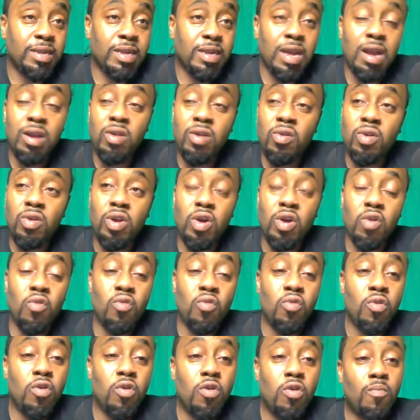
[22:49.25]
Y'all gonna go
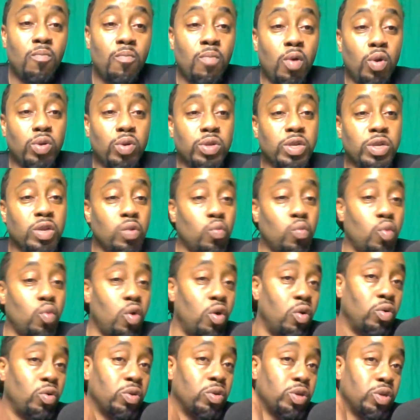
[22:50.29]
balls of the
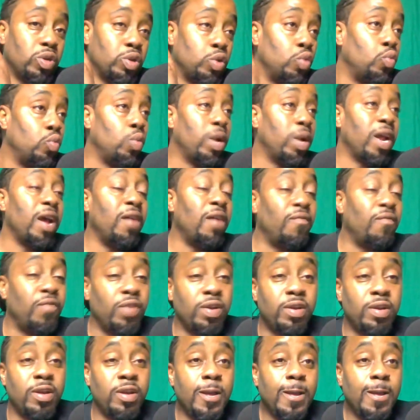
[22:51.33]
walls, do whatever,
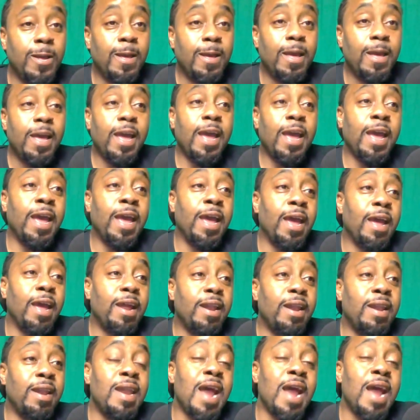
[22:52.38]
and
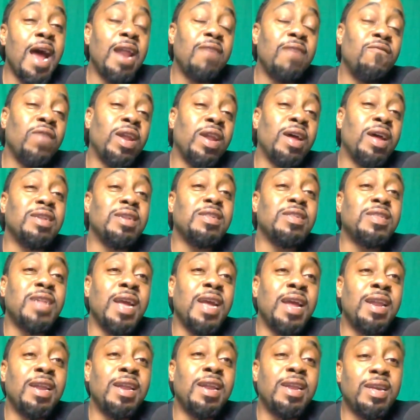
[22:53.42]
not even
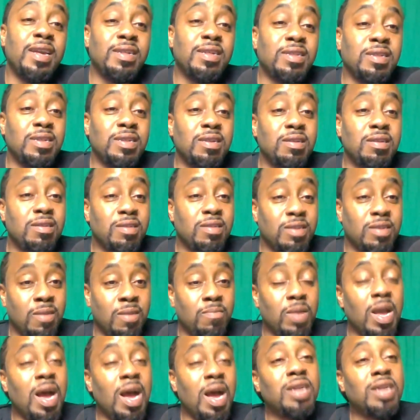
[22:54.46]
understand that there's some
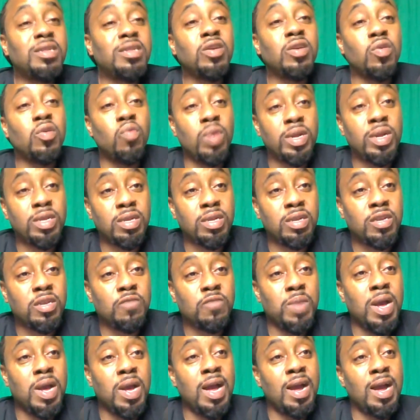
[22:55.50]
consequences
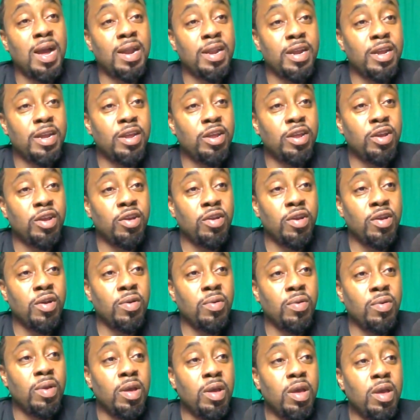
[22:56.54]
behind it,
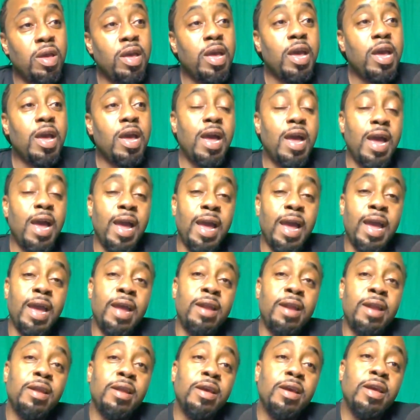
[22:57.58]

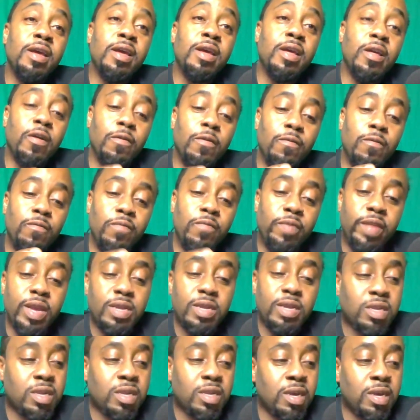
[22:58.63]
And
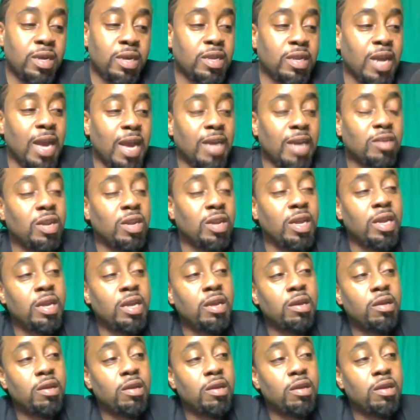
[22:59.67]
this is actually